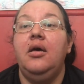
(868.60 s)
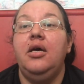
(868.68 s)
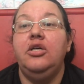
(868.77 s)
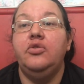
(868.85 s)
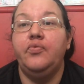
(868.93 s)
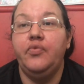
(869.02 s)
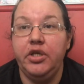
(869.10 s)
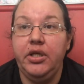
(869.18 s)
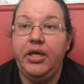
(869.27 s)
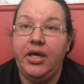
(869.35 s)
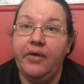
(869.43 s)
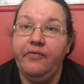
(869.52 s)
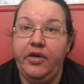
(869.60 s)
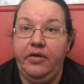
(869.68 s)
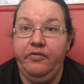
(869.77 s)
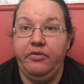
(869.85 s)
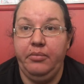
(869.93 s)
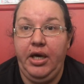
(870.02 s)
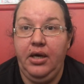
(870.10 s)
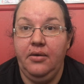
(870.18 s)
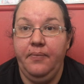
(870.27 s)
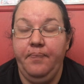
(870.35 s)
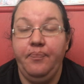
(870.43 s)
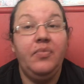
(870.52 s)
is really comforting for me.
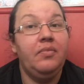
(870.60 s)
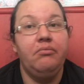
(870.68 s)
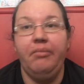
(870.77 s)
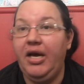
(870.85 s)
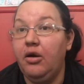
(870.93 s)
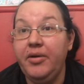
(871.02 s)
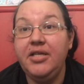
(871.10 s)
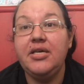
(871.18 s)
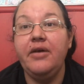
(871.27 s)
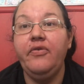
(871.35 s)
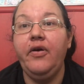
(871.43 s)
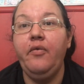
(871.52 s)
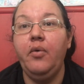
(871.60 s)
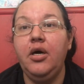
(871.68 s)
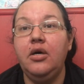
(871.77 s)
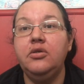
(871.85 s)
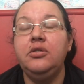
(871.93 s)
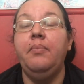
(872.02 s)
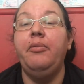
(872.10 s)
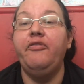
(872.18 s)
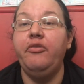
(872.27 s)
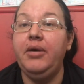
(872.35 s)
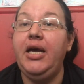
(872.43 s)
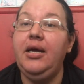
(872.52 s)
May not be the same for everyone else, but
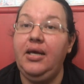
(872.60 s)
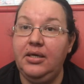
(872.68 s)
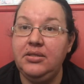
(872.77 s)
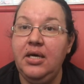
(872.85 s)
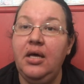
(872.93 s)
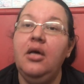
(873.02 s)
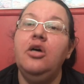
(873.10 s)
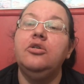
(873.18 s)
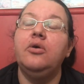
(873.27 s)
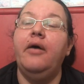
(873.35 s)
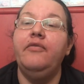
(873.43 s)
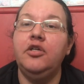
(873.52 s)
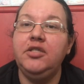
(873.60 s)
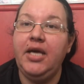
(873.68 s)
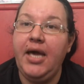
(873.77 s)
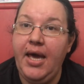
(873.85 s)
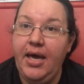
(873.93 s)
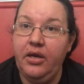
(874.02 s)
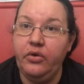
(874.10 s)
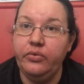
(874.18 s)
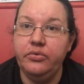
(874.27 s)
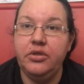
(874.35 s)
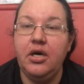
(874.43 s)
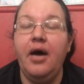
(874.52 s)
for me it is. So I have lots of
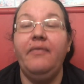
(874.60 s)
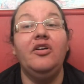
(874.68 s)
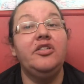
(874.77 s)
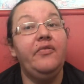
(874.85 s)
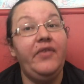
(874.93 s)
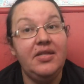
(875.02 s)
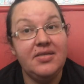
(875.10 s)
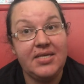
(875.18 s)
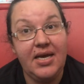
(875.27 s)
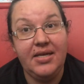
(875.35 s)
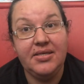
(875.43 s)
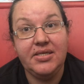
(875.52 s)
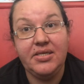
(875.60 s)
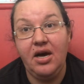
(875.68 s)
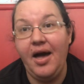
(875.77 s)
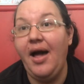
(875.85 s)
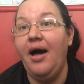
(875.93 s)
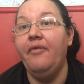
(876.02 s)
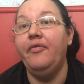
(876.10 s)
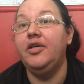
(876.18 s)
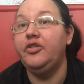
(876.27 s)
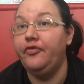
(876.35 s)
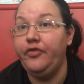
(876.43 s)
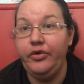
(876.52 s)
candles, I have lots of incense, I have a
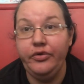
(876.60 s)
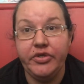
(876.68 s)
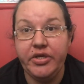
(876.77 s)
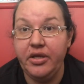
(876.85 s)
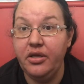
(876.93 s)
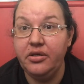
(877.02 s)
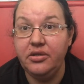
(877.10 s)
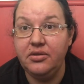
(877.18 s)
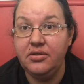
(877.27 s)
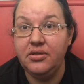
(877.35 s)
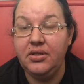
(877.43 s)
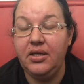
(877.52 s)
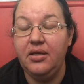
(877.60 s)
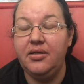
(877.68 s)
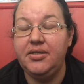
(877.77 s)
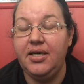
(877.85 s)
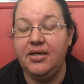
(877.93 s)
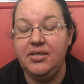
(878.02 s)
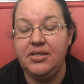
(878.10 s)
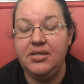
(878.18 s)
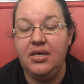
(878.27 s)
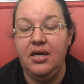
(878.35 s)
diffuser that does